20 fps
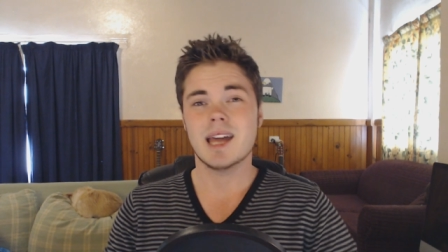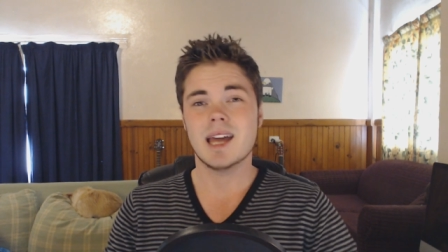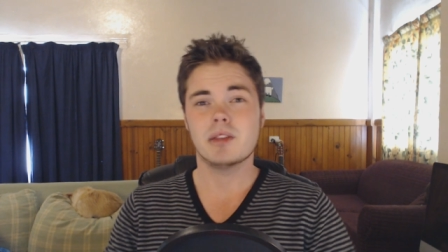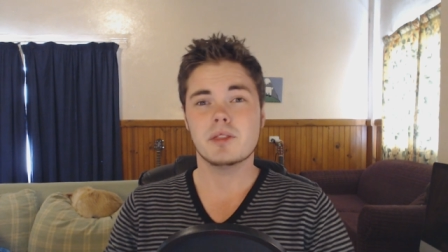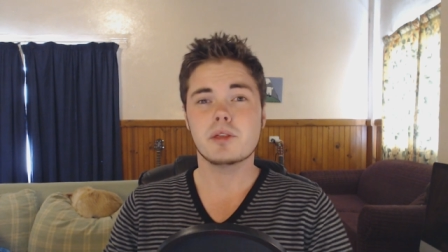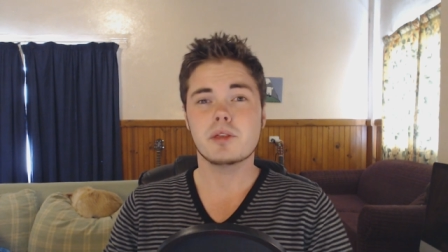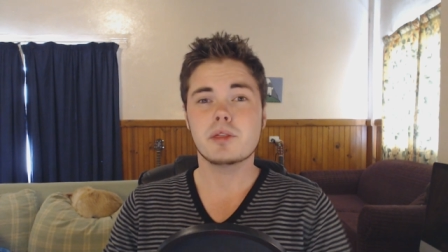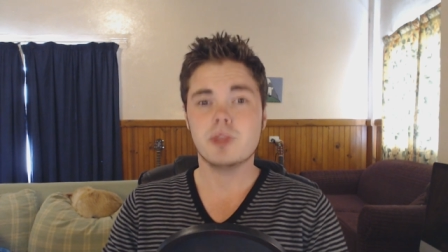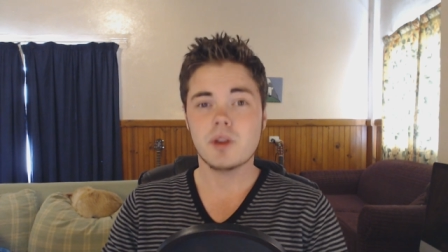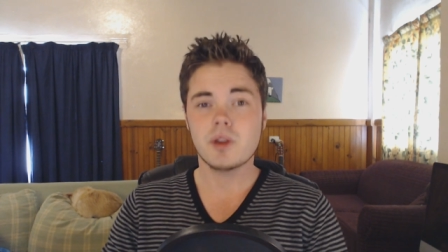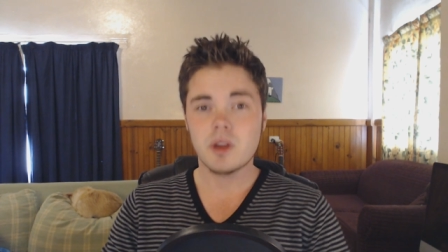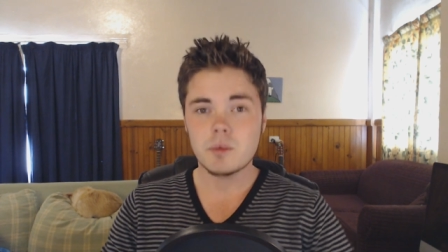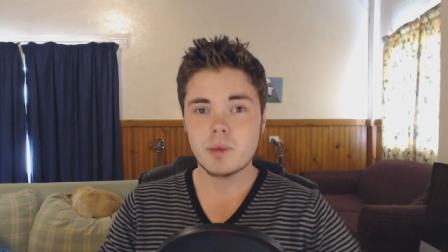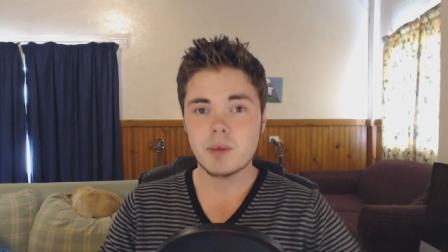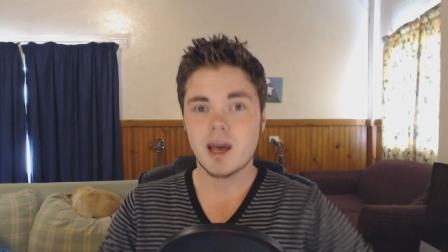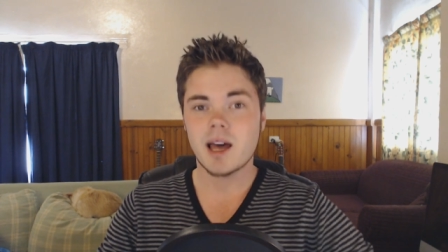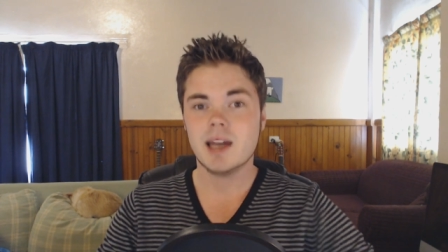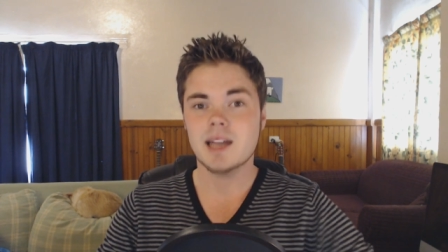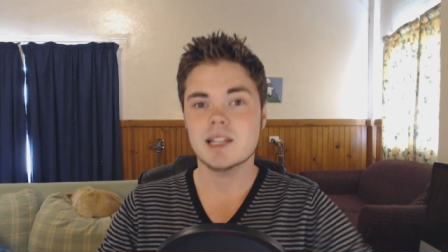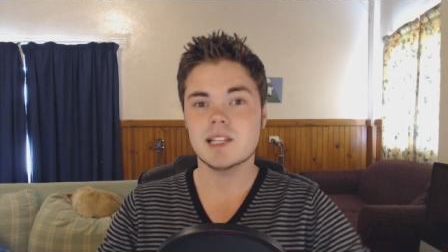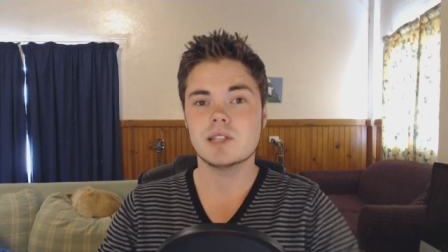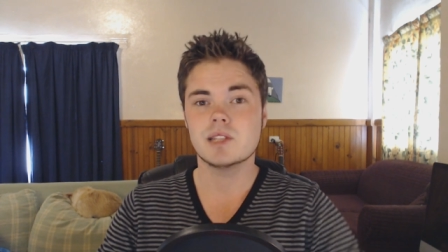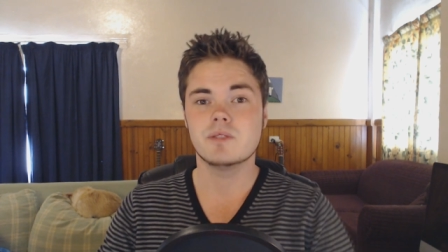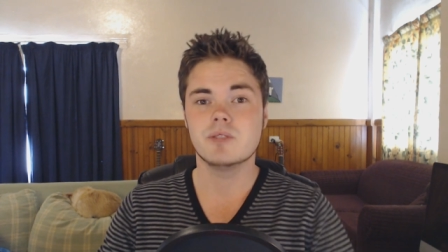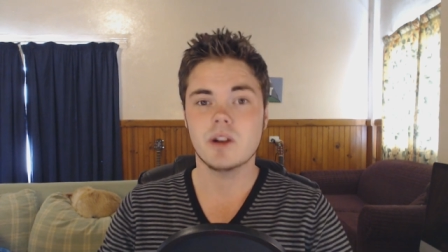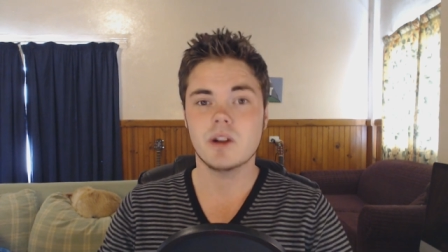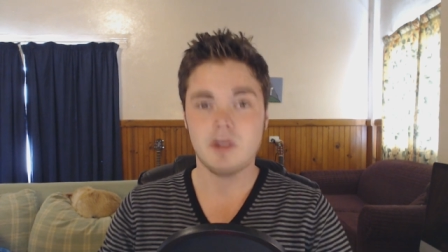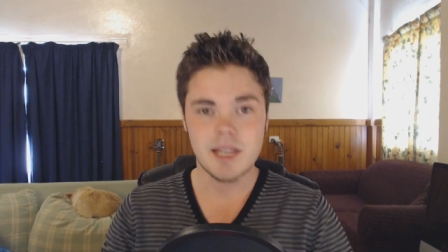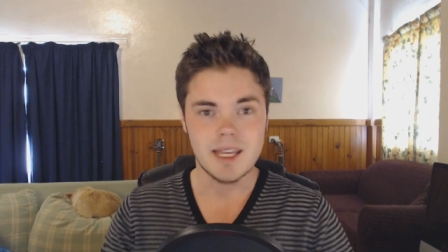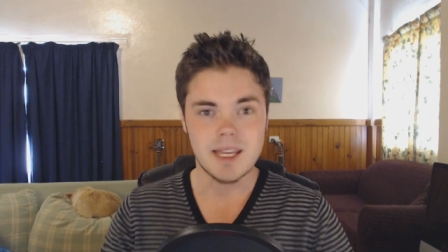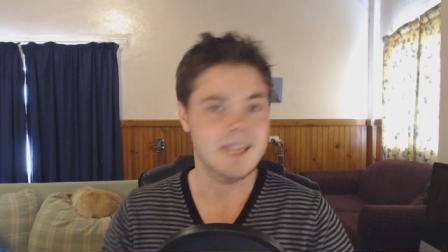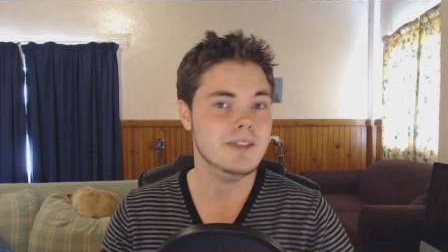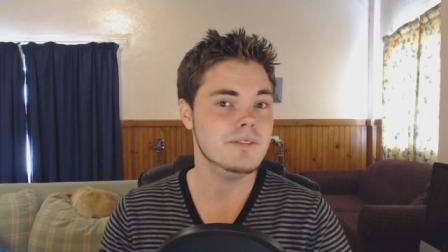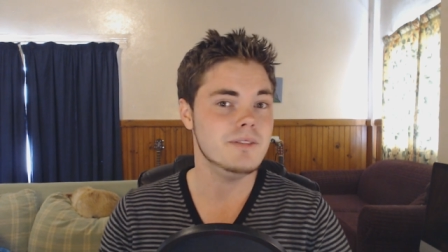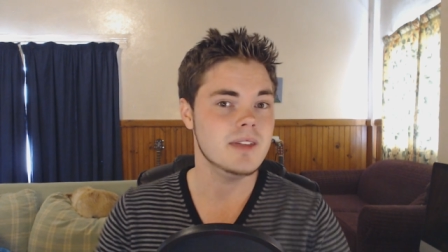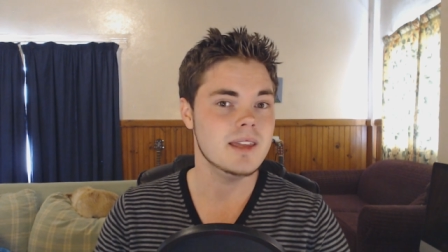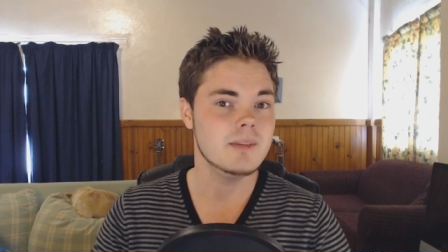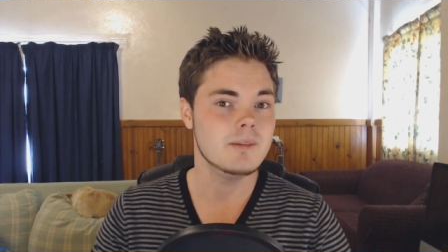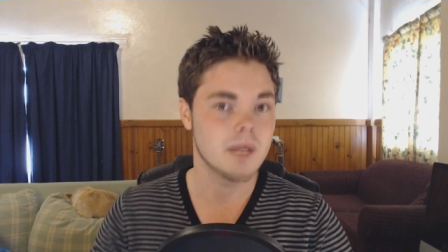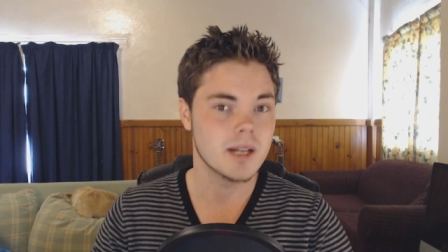Now, the third part is very
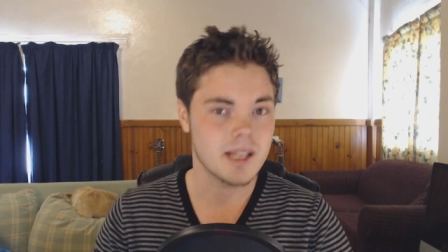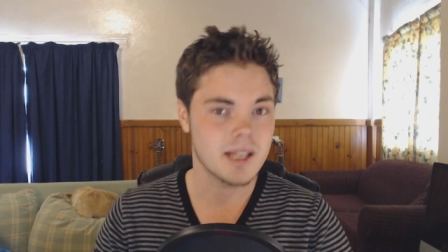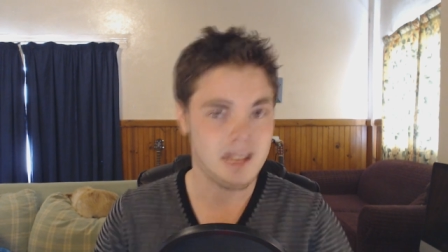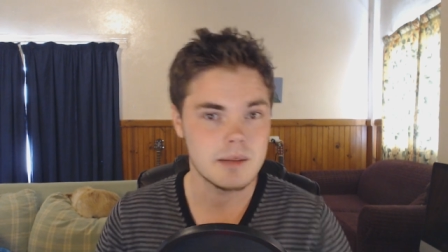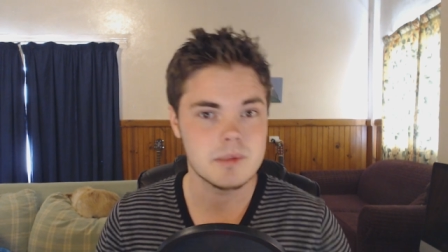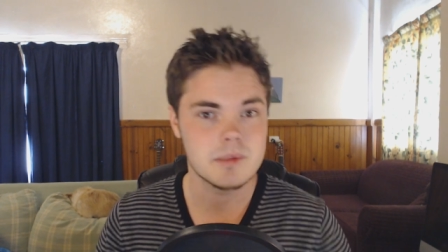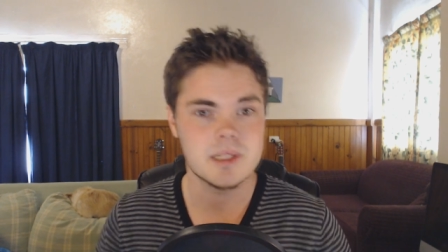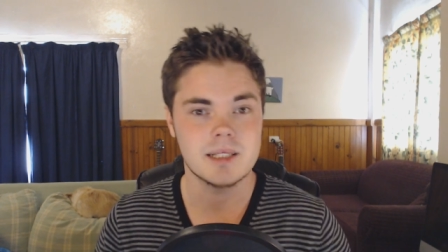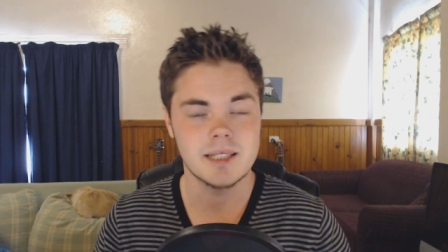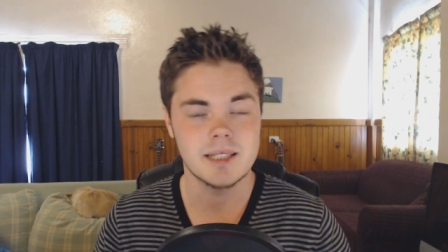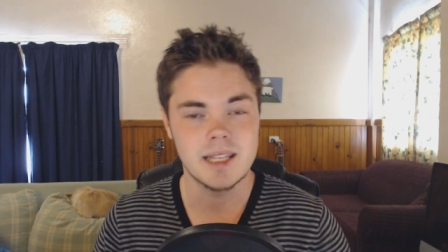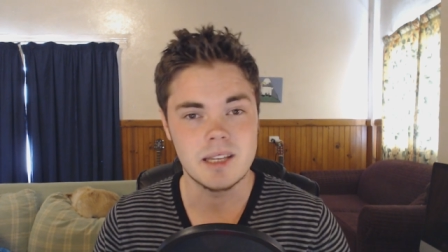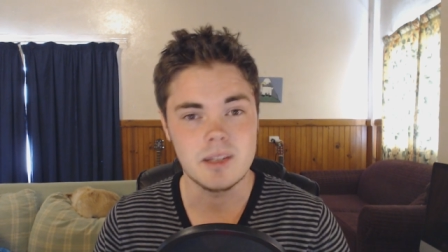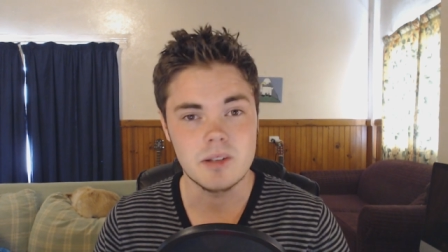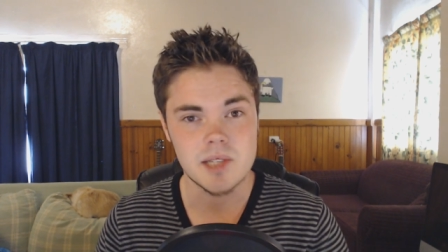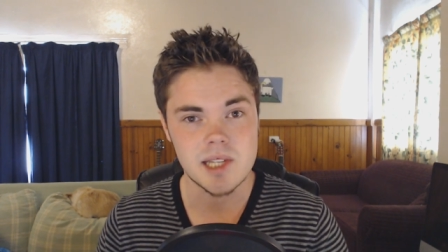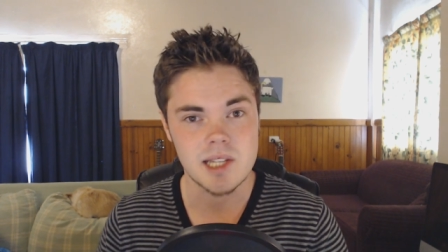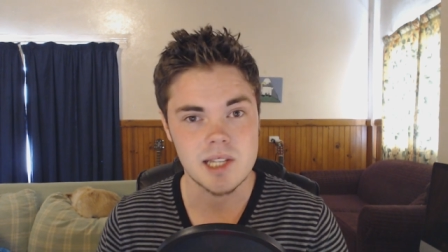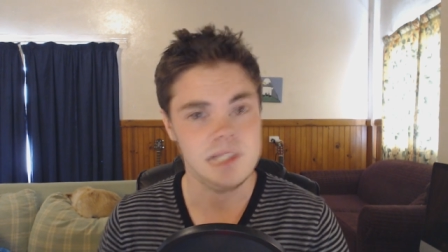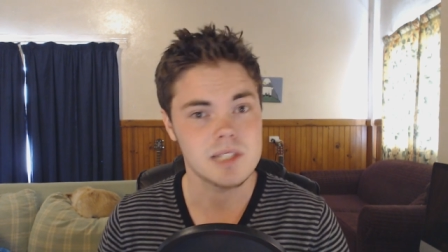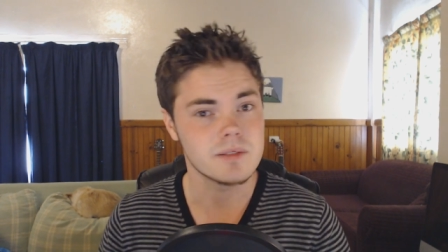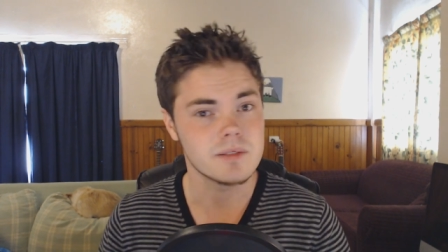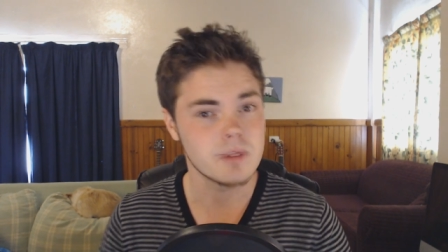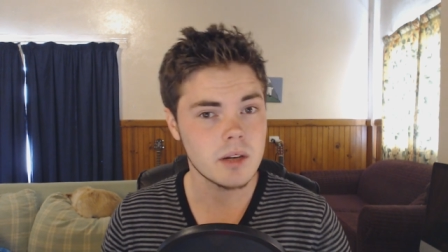iffy when it comes to legal sense.